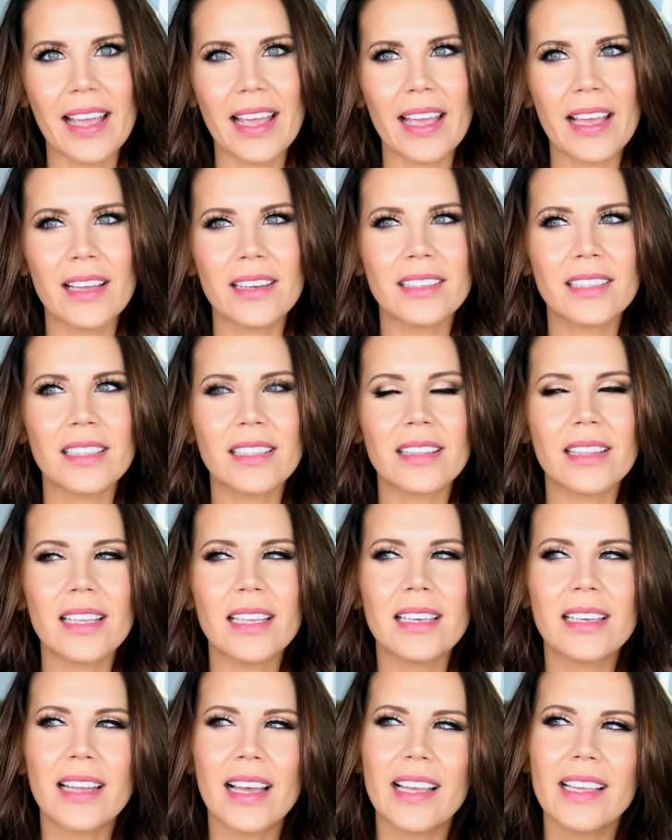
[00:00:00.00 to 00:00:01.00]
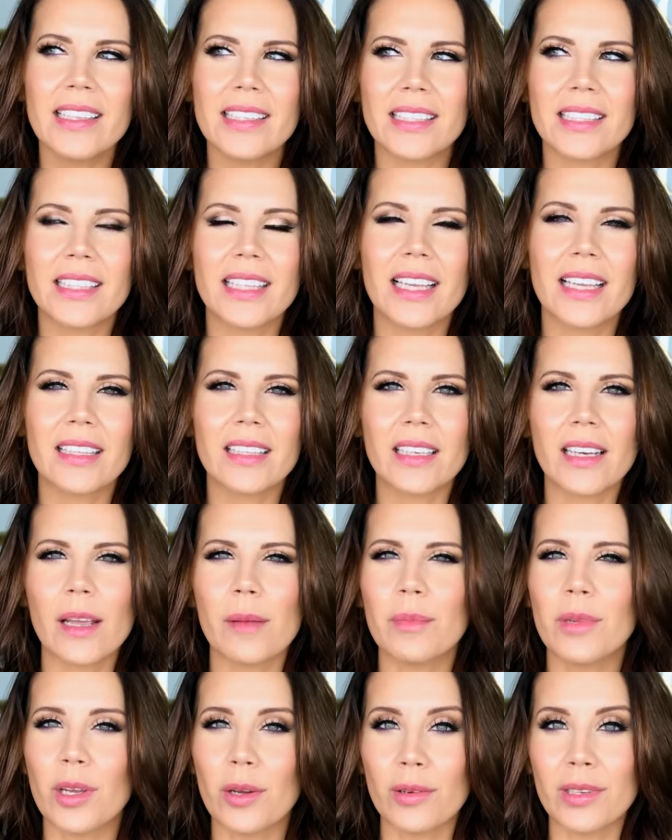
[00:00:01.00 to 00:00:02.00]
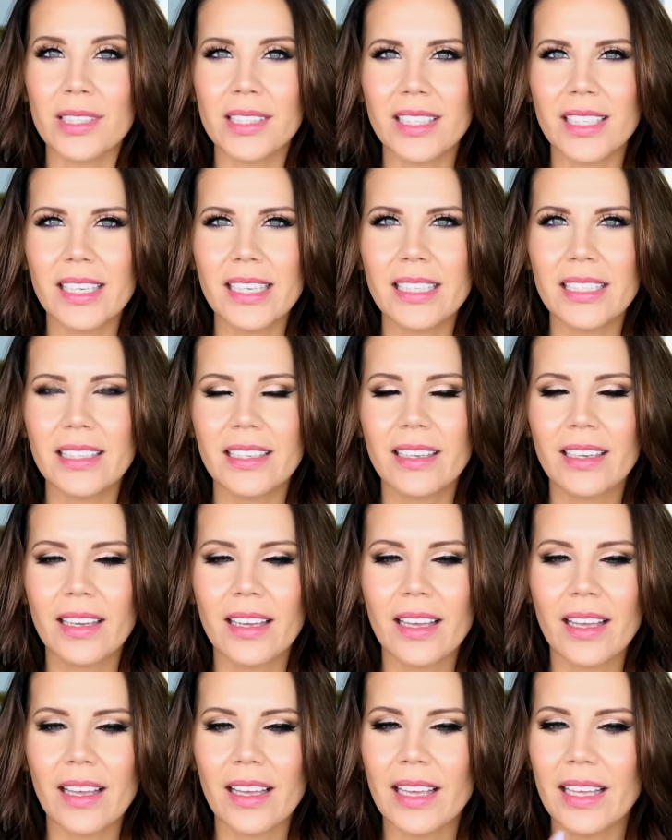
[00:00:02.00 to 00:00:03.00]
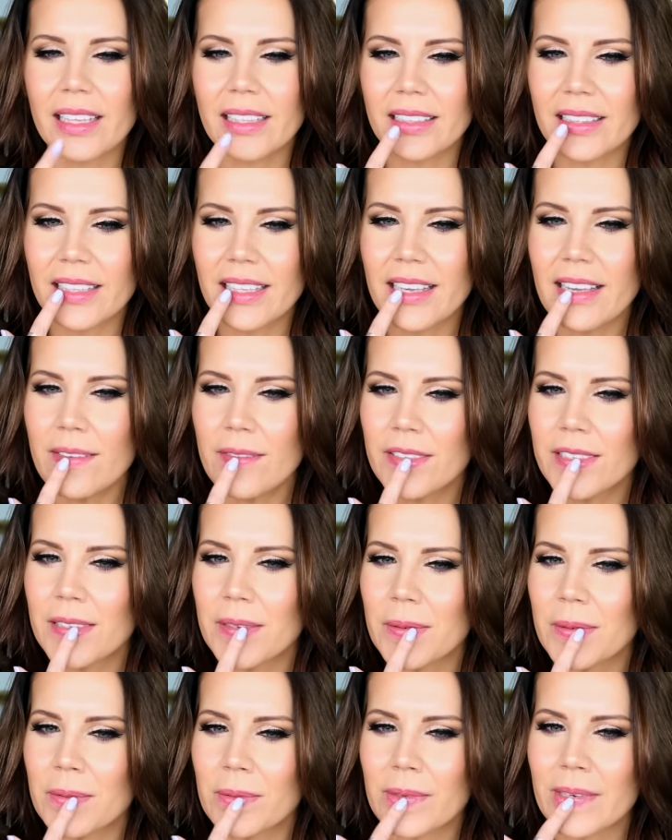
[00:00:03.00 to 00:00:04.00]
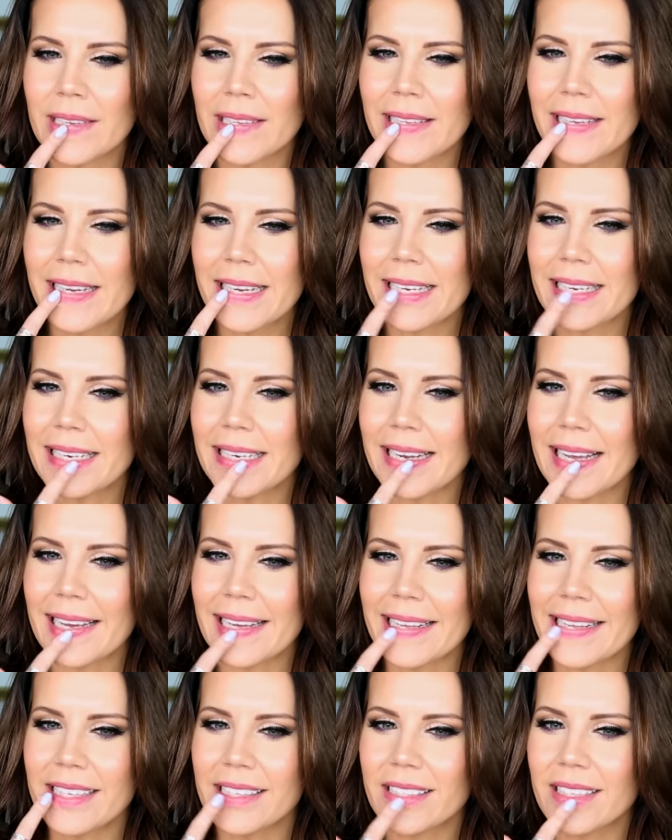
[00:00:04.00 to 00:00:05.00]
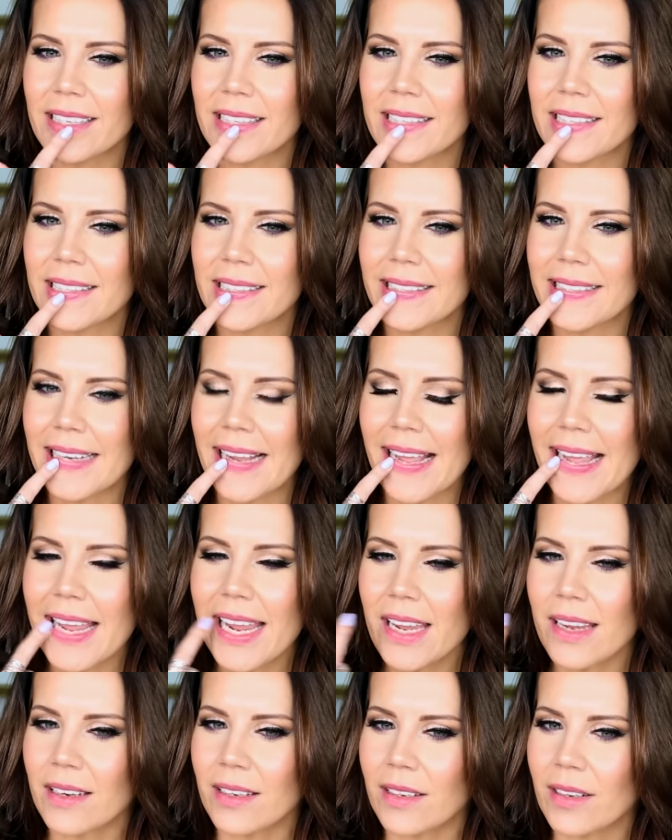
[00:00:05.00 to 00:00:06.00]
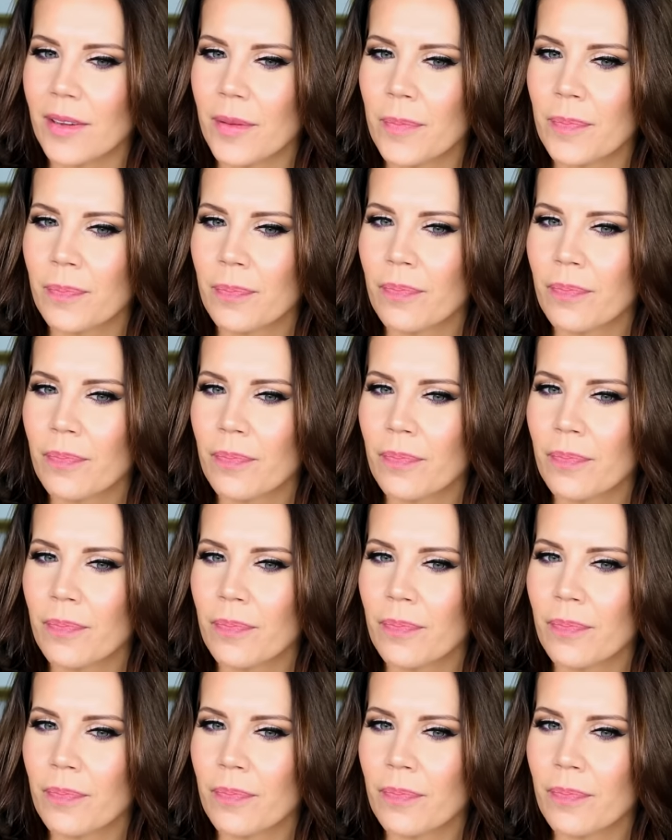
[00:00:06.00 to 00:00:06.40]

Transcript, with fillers: And the nice thing that I'm noticing it leaves a really nice stain.